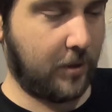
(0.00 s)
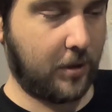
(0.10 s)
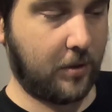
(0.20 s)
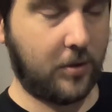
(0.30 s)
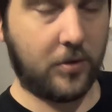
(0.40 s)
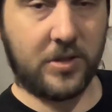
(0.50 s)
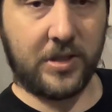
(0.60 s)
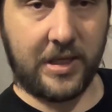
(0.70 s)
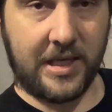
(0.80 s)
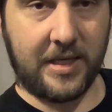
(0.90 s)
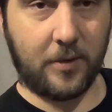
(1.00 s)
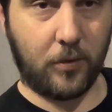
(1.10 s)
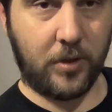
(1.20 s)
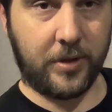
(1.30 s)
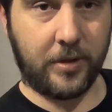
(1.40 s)
we're going to use the
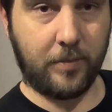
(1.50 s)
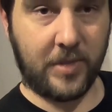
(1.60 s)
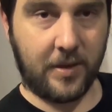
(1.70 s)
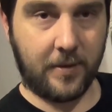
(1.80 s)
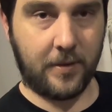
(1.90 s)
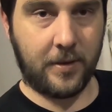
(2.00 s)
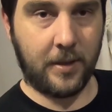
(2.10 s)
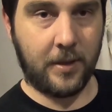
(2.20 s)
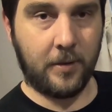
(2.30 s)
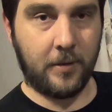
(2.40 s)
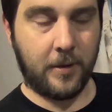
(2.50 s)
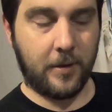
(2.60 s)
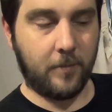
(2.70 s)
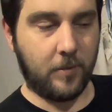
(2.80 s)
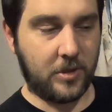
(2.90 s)
EOIC method,
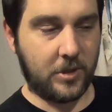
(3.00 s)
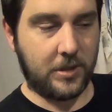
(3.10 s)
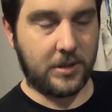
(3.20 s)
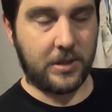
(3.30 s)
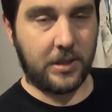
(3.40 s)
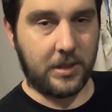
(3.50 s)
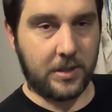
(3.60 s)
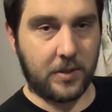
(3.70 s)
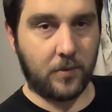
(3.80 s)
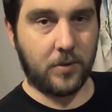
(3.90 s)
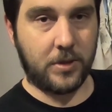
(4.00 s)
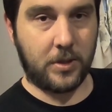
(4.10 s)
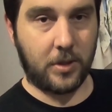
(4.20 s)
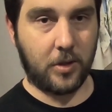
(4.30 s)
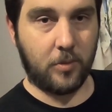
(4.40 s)
which is
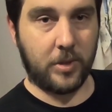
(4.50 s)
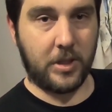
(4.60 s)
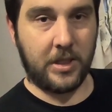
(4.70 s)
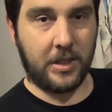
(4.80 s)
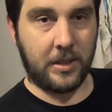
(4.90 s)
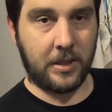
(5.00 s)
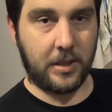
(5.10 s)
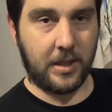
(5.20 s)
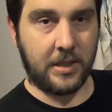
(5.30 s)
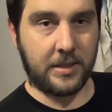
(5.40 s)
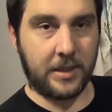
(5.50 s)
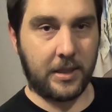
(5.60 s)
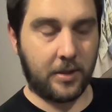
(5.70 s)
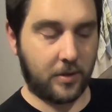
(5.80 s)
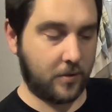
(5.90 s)
exhaust opening,
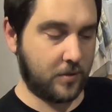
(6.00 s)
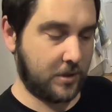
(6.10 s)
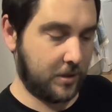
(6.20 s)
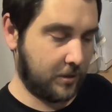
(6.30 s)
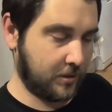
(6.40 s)
intake closing.